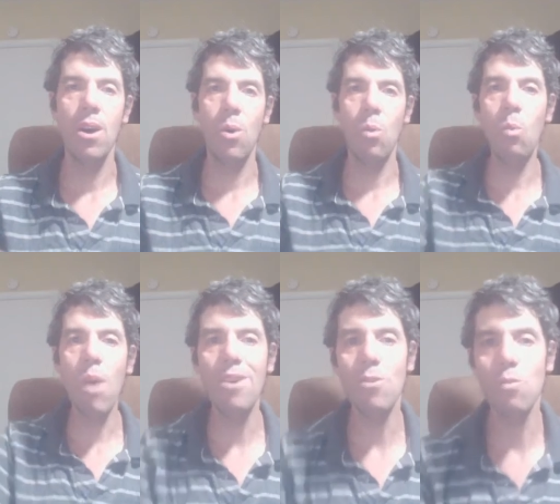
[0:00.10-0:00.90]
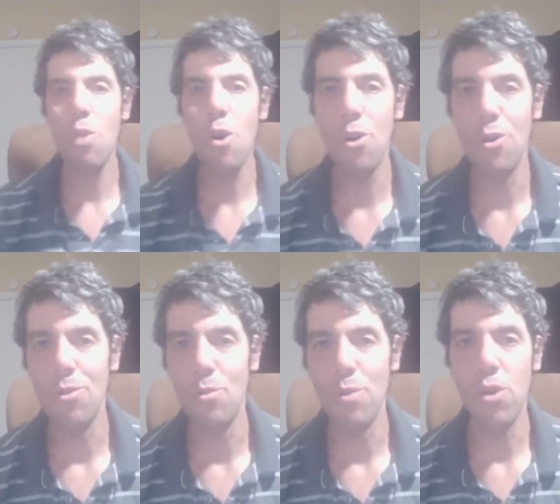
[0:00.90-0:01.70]
what
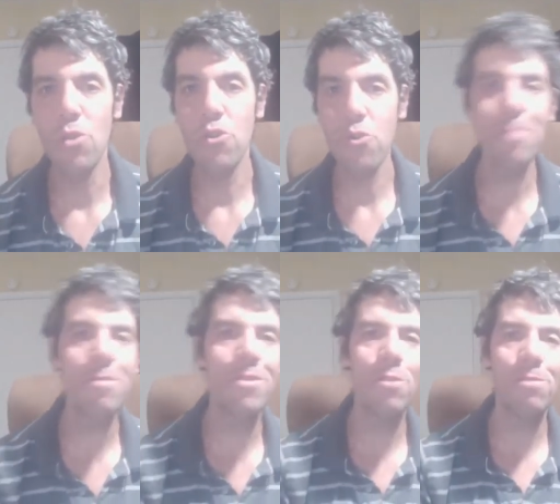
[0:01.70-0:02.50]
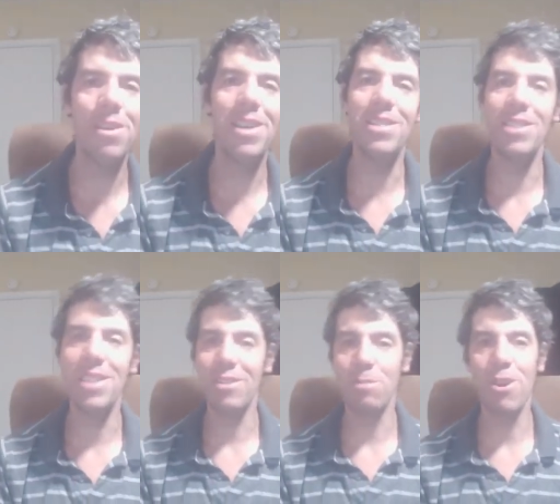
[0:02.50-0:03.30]
role will crypto play in the
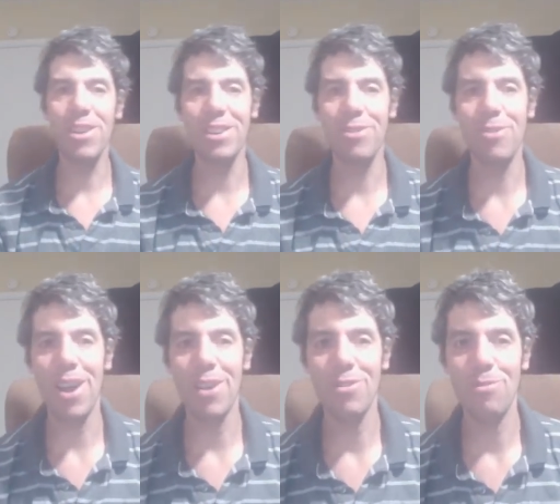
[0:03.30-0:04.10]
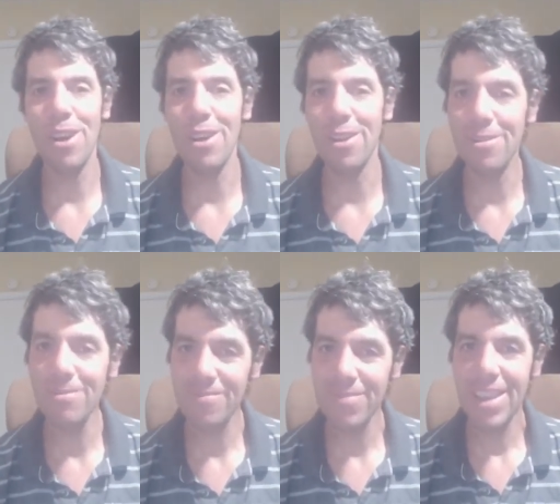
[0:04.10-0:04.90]
next market crash? Well,
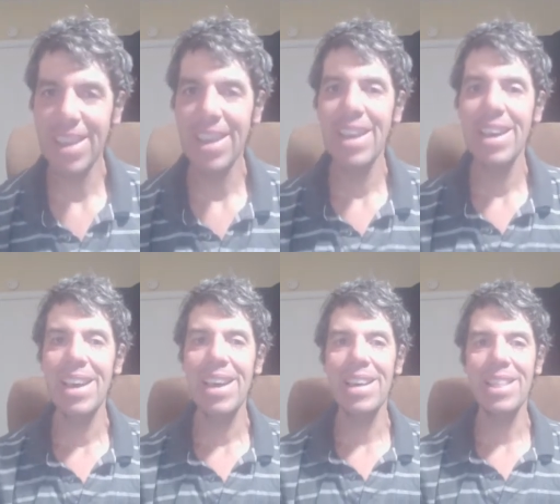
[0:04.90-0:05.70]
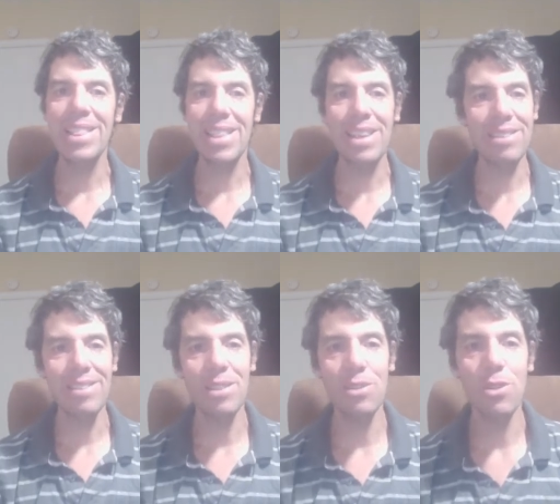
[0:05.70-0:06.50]

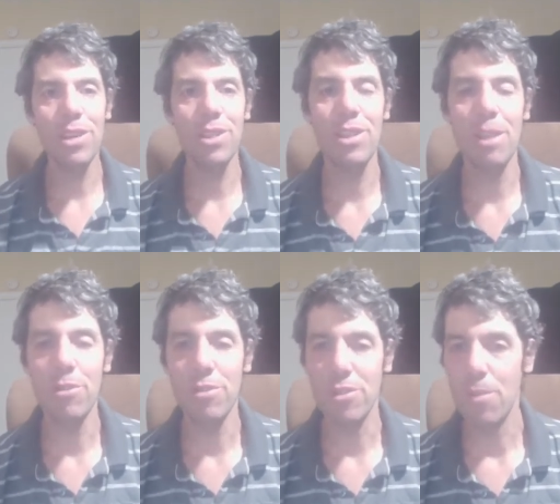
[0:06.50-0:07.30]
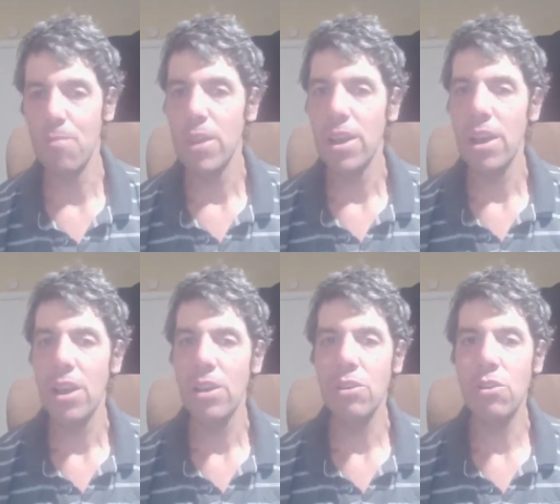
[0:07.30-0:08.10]
let's look at the numbers here.
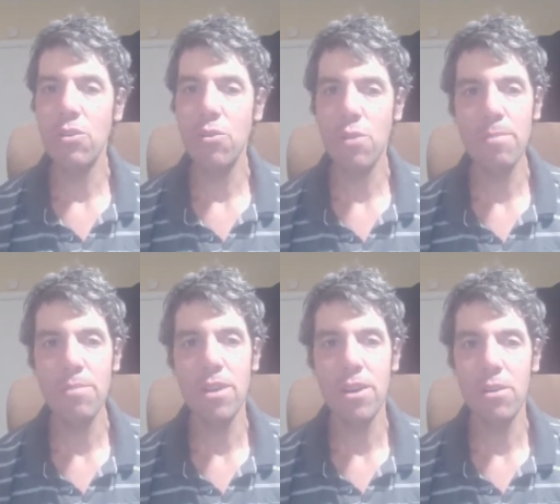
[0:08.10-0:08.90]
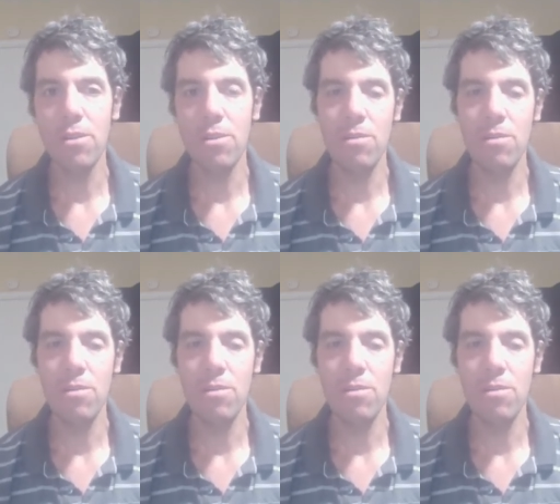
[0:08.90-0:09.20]
Crypto